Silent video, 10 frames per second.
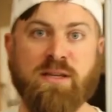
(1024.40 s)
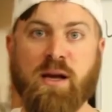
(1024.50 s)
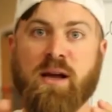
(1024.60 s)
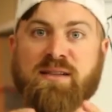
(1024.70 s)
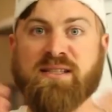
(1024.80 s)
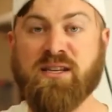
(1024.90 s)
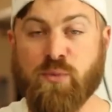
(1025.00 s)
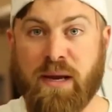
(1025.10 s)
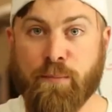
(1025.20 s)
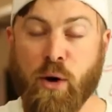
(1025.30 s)
a
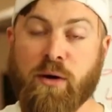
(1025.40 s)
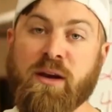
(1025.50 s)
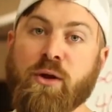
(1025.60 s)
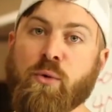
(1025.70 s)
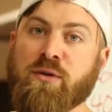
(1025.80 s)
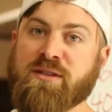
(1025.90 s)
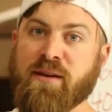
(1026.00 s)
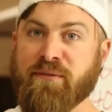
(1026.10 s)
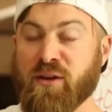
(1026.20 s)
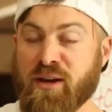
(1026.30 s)
6-week marketing course
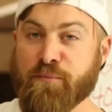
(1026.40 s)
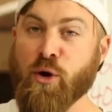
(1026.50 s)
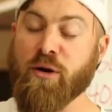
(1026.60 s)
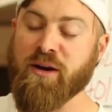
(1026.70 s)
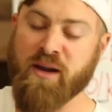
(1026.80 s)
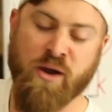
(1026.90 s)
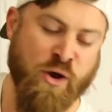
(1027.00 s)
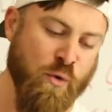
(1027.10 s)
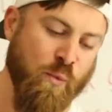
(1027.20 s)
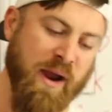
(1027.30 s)
on affiliate marketing,
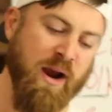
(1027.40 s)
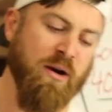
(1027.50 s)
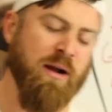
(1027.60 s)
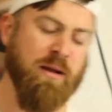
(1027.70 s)
where